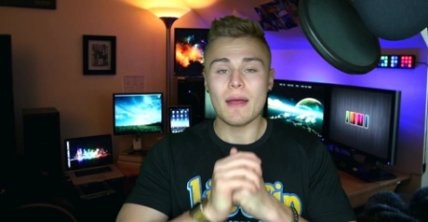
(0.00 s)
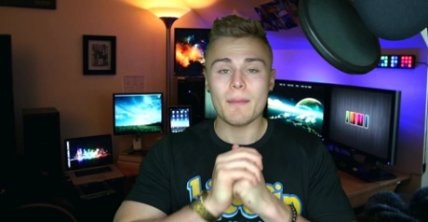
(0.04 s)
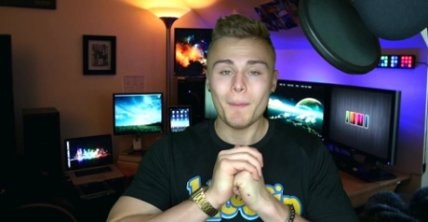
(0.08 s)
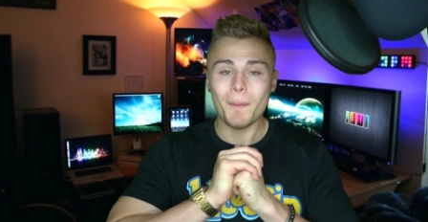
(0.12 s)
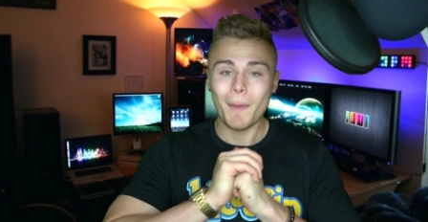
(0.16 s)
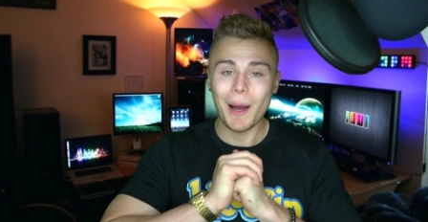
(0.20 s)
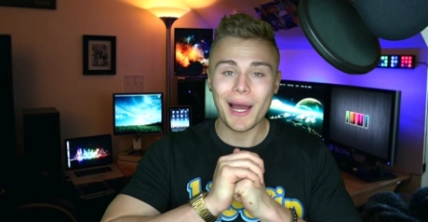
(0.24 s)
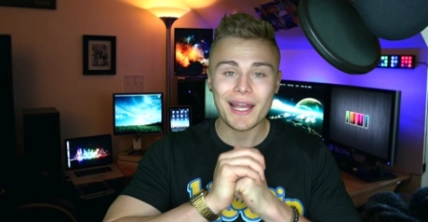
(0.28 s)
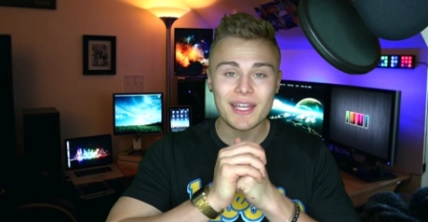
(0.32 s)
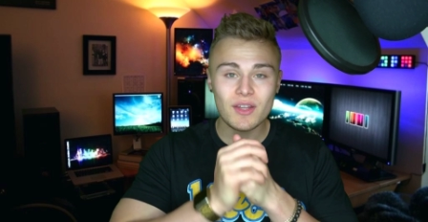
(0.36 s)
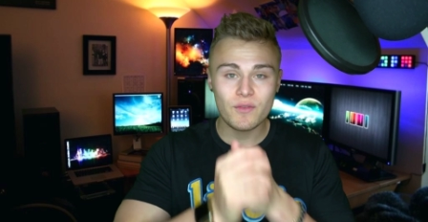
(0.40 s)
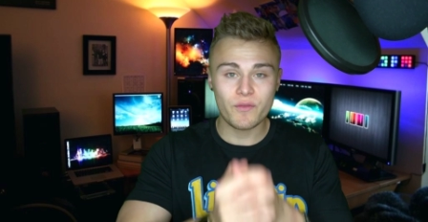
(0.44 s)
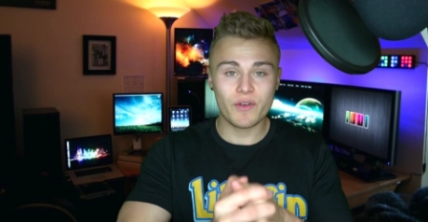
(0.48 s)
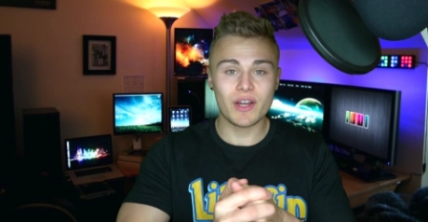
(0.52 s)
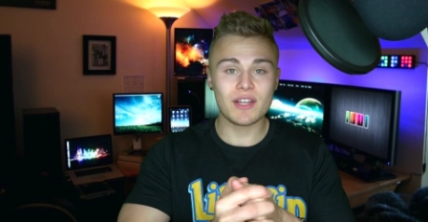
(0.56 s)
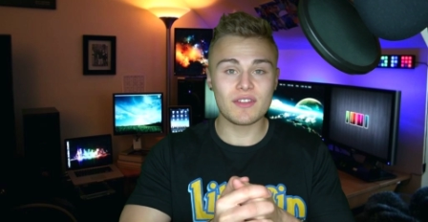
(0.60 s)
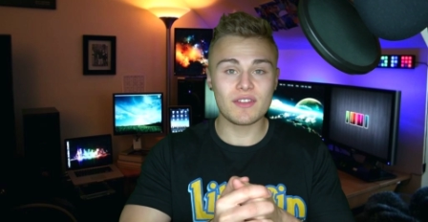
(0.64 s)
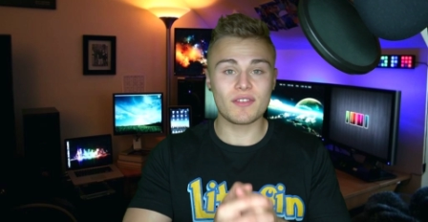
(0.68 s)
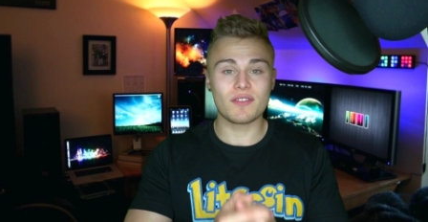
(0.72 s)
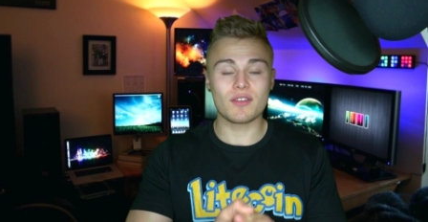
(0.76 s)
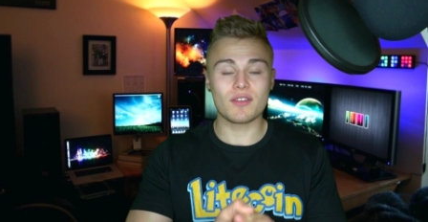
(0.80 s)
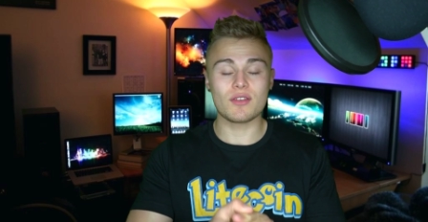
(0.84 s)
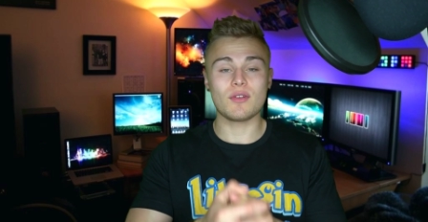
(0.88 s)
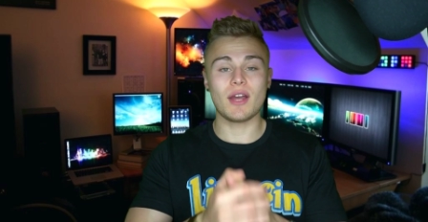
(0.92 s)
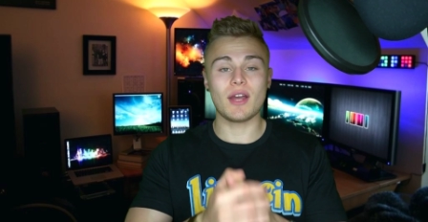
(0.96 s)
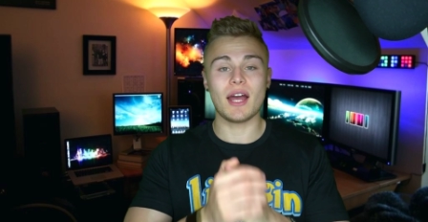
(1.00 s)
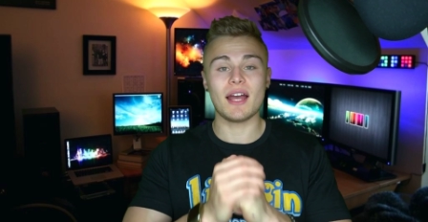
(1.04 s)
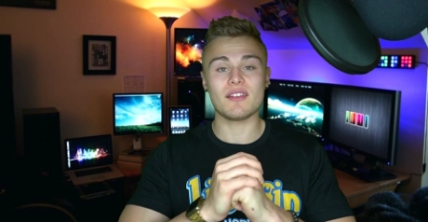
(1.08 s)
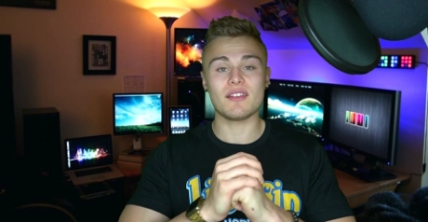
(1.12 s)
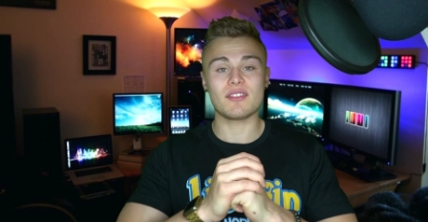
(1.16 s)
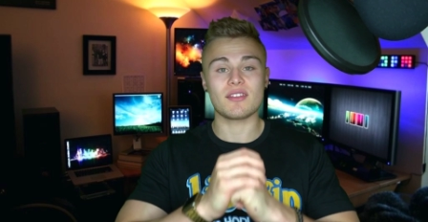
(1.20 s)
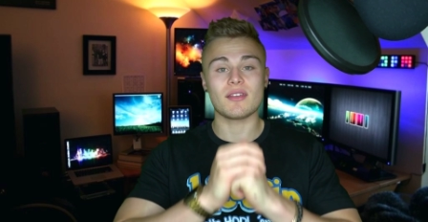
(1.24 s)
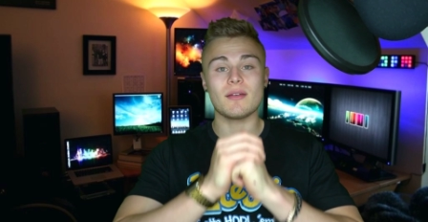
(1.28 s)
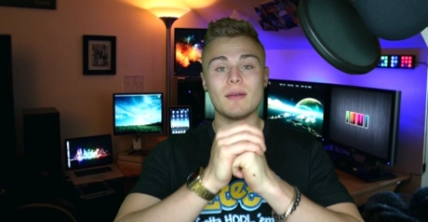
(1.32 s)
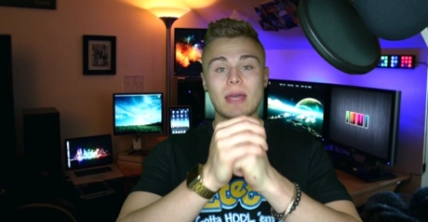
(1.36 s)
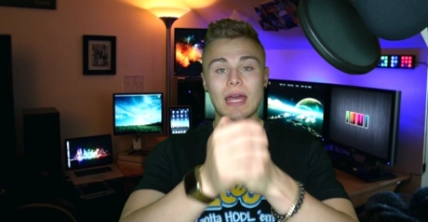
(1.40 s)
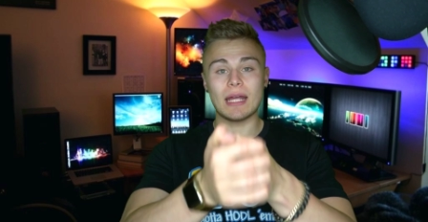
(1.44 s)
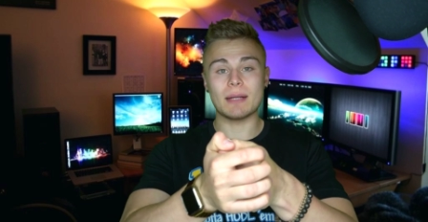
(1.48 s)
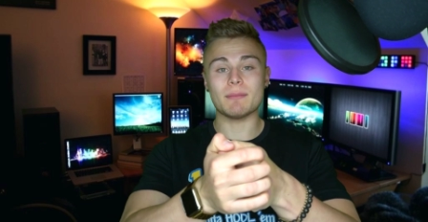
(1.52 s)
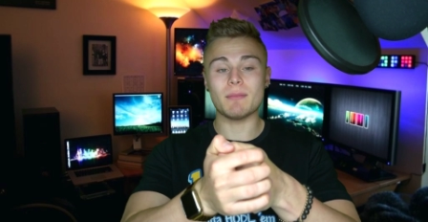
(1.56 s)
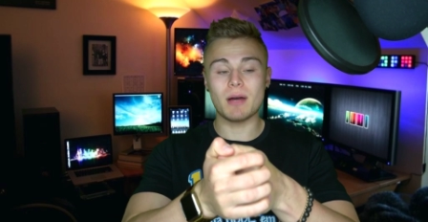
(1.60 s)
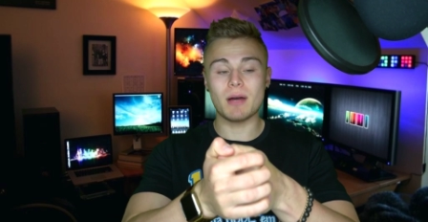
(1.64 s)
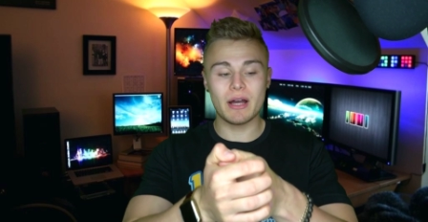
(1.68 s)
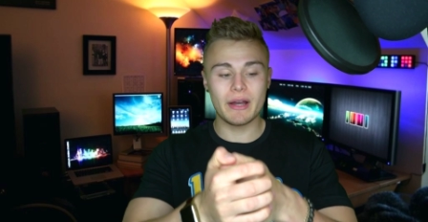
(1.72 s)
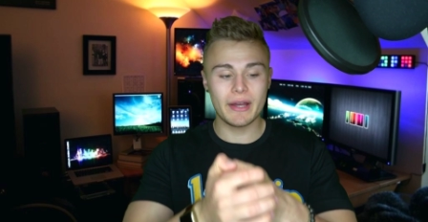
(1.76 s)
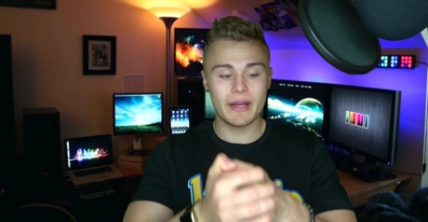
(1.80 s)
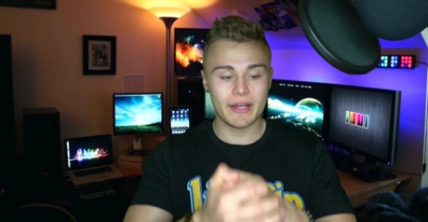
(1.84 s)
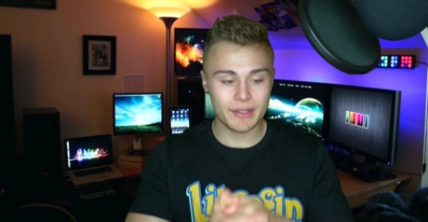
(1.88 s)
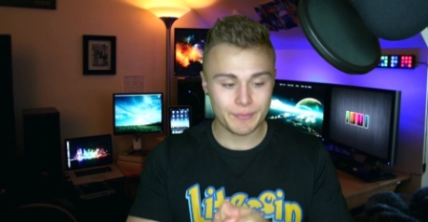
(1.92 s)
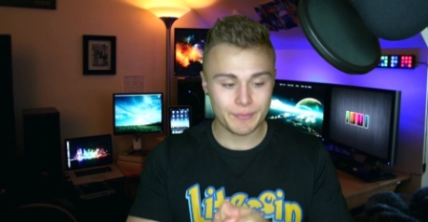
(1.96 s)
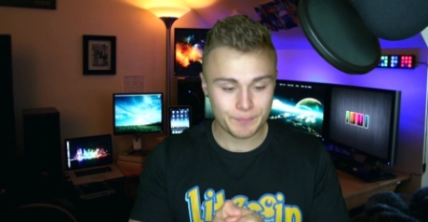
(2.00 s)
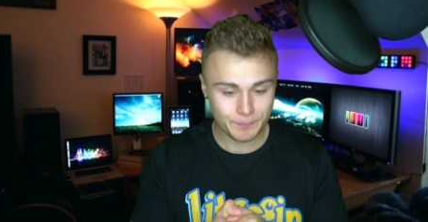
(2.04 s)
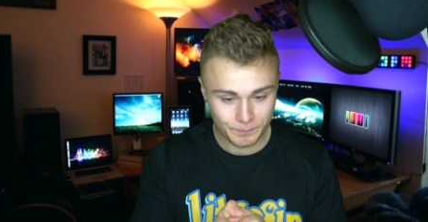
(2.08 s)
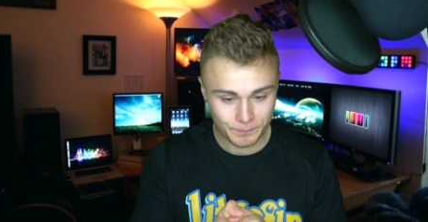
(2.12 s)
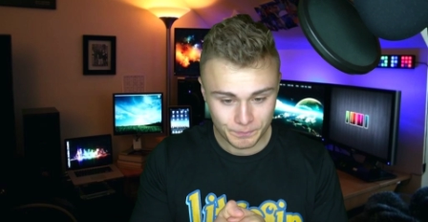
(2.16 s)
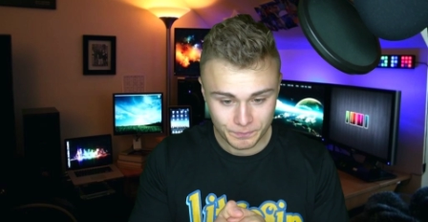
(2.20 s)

My advice to you guys and my